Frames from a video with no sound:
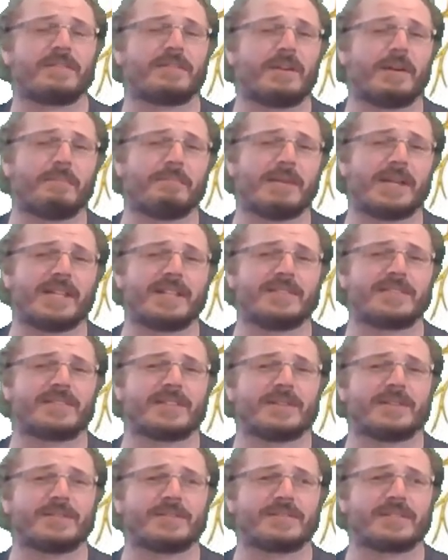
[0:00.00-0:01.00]
Many
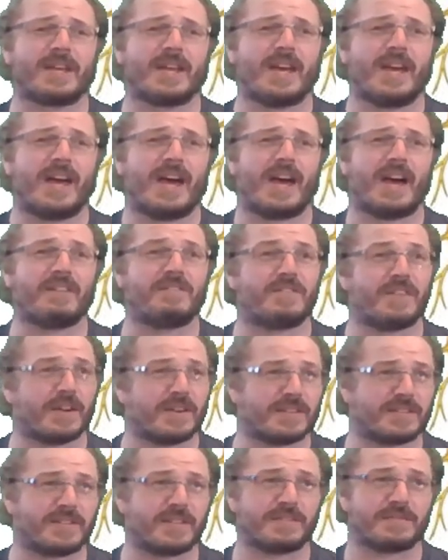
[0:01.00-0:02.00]
cells have very
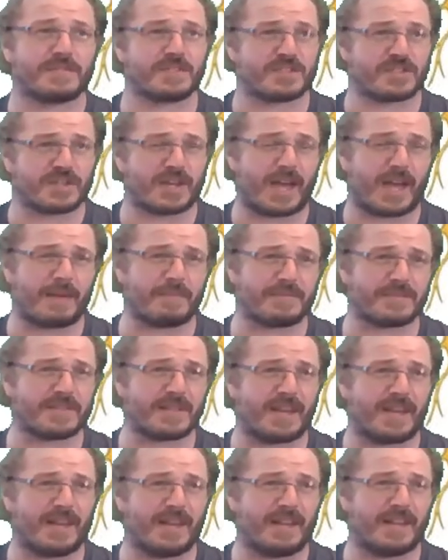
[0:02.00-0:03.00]
different shapes
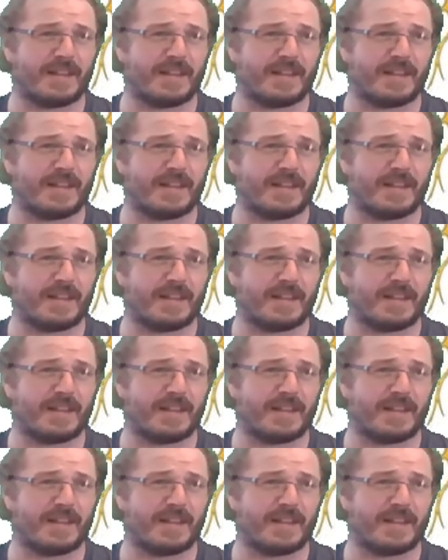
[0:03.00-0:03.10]
and